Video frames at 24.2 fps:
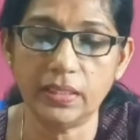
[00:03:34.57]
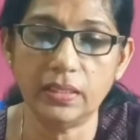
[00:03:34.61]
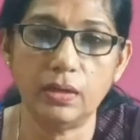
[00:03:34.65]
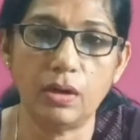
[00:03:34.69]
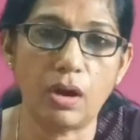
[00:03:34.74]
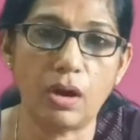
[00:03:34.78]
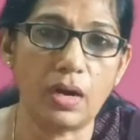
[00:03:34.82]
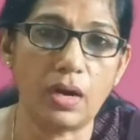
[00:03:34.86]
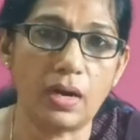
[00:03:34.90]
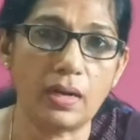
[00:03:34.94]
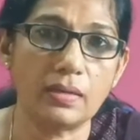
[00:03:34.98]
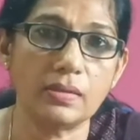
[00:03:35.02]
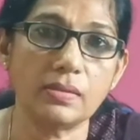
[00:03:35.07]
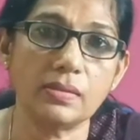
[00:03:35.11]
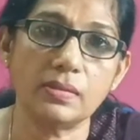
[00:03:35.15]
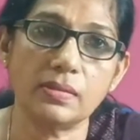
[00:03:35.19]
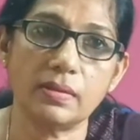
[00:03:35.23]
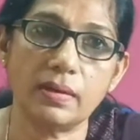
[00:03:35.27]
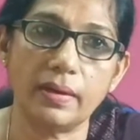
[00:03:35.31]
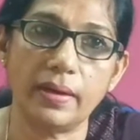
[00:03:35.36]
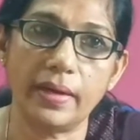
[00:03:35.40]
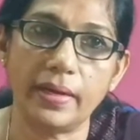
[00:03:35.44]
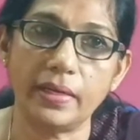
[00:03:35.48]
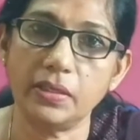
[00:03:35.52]
intolerance
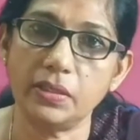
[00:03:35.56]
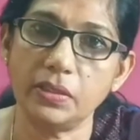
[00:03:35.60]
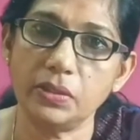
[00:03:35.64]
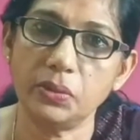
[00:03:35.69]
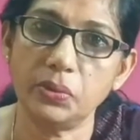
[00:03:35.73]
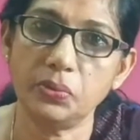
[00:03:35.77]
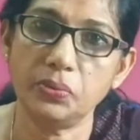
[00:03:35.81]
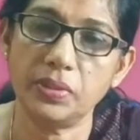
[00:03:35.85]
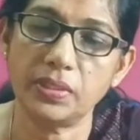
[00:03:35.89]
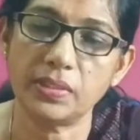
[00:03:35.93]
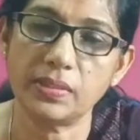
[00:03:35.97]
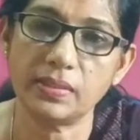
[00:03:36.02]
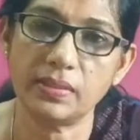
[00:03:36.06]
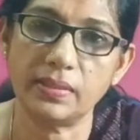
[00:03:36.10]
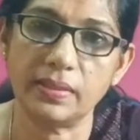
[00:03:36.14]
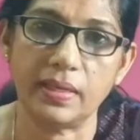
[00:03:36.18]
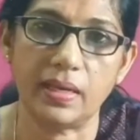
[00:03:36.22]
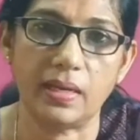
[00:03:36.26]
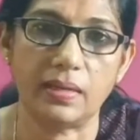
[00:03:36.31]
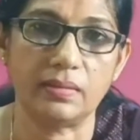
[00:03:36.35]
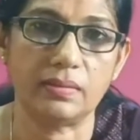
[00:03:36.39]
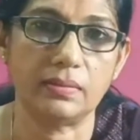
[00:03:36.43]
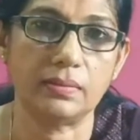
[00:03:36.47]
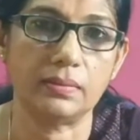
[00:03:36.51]
related to dyspnea.